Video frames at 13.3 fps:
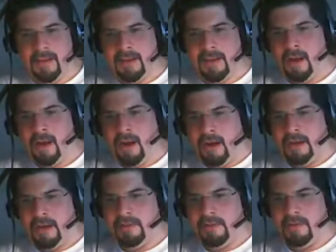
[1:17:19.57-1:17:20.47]

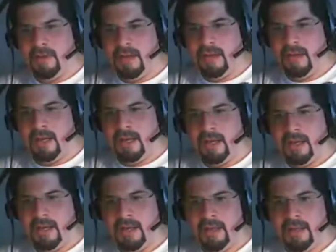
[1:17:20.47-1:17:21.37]
guard
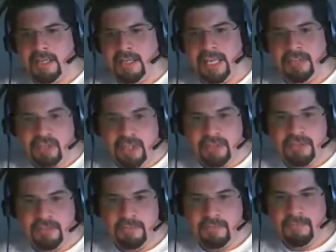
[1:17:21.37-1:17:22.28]

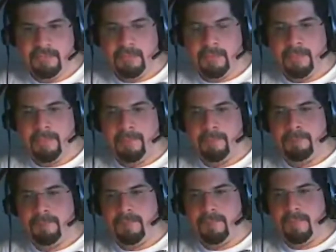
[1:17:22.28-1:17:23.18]
kitchens,
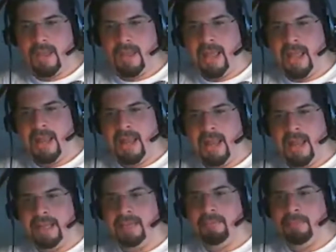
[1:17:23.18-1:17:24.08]
and
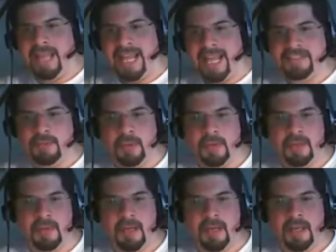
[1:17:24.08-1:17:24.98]
he plans to put